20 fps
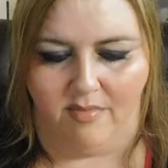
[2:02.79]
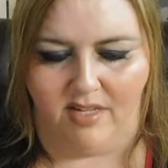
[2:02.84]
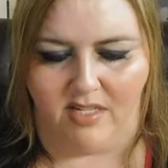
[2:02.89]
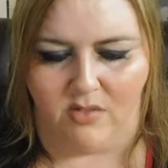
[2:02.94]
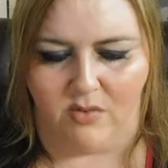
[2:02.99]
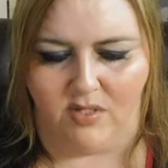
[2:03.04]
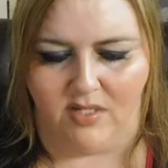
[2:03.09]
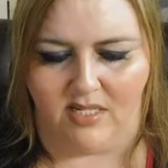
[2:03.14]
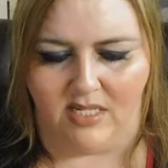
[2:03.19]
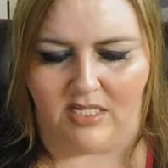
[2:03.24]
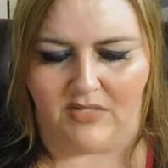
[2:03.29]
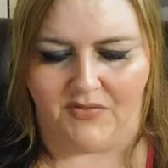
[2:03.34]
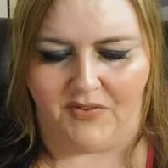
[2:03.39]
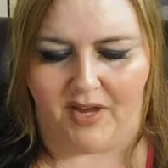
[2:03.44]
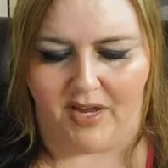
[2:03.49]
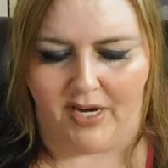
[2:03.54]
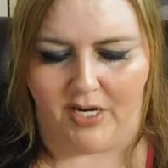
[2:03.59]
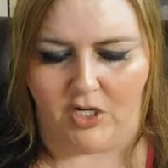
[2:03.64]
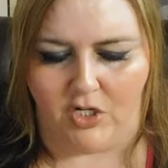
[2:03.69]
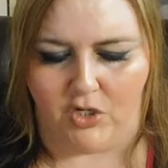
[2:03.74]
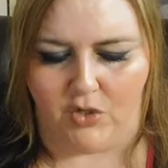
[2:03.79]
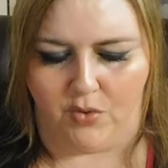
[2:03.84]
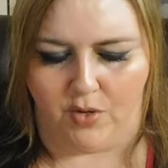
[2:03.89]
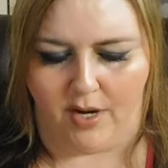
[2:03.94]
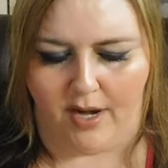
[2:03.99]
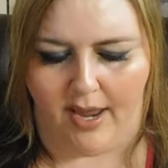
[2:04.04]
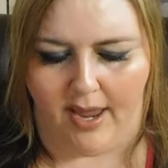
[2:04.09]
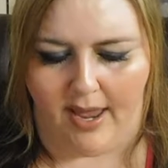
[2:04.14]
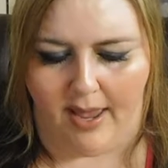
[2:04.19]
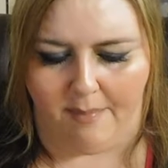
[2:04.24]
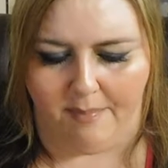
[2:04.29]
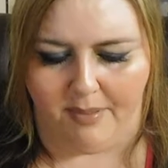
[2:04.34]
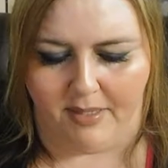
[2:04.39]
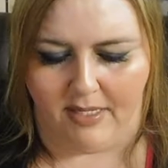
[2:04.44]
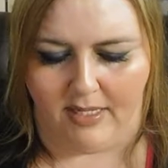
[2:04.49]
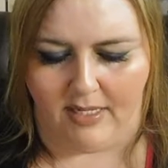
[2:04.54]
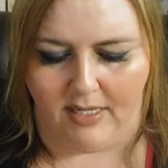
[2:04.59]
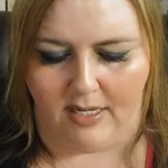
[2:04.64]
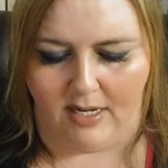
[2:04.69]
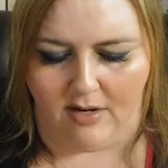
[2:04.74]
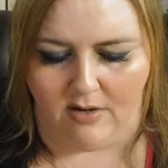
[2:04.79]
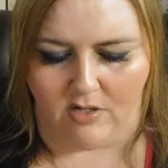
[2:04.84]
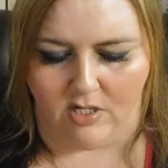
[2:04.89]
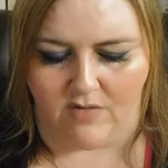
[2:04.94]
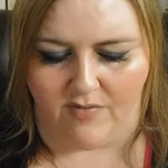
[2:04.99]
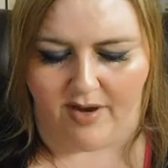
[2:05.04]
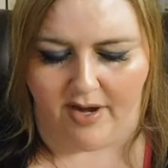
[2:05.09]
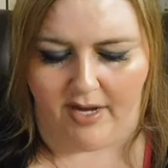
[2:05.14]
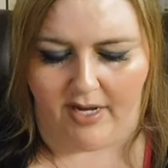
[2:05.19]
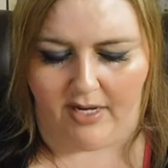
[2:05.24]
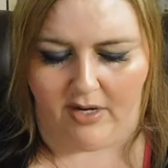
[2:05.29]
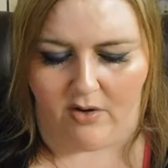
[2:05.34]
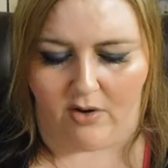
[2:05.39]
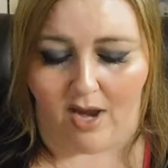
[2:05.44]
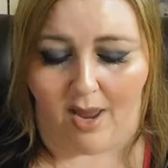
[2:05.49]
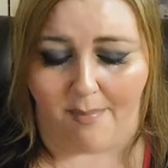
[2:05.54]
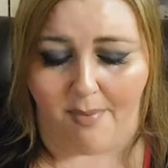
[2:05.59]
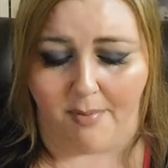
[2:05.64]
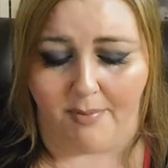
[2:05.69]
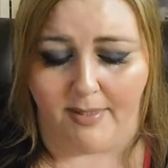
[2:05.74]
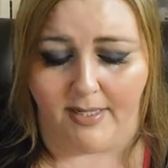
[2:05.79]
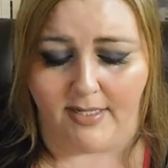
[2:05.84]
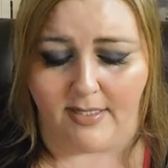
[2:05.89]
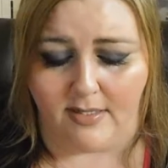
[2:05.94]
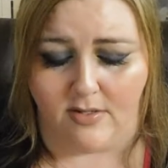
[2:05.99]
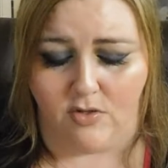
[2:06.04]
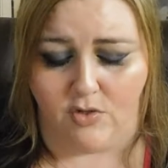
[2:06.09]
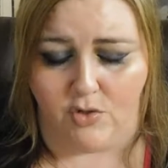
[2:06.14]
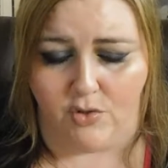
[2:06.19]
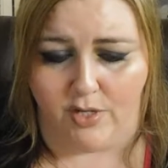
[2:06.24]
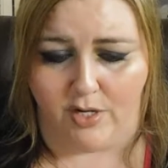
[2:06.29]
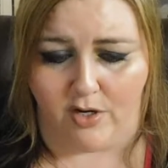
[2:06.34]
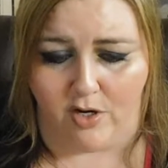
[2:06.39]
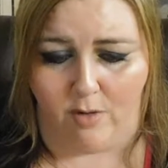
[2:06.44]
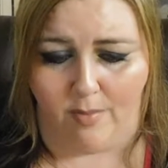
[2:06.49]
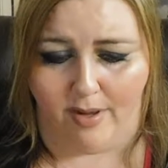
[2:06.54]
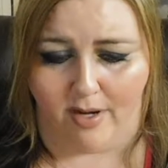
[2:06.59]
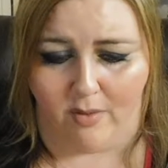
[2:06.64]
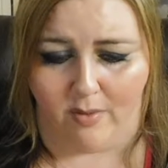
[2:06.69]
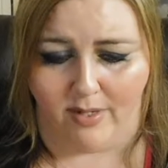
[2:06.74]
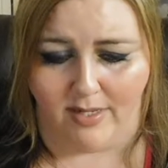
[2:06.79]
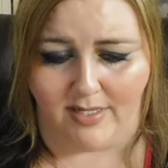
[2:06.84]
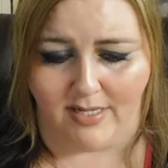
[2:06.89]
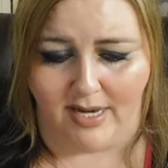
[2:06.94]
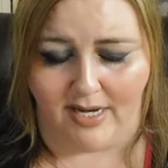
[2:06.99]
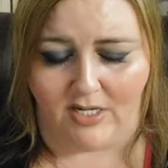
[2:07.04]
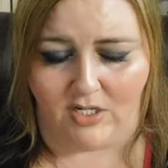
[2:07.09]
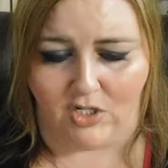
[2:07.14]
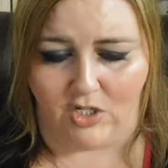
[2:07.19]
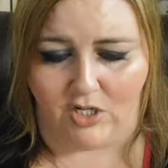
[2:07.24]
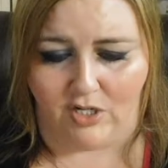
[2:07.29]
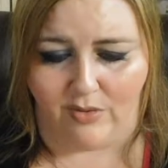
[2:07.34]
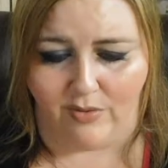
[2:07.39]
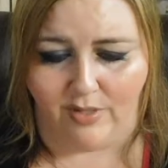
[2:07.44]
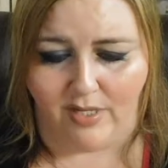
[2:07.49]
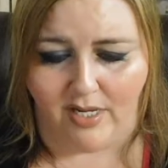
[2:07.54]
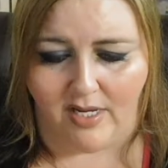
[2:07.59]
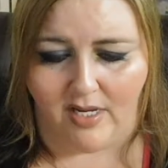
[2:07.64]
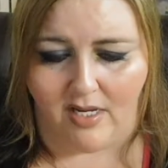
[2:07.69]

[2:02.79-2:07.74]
This one says, find your happy. Here's to finding your happy place in the new year, no matter where it takes you.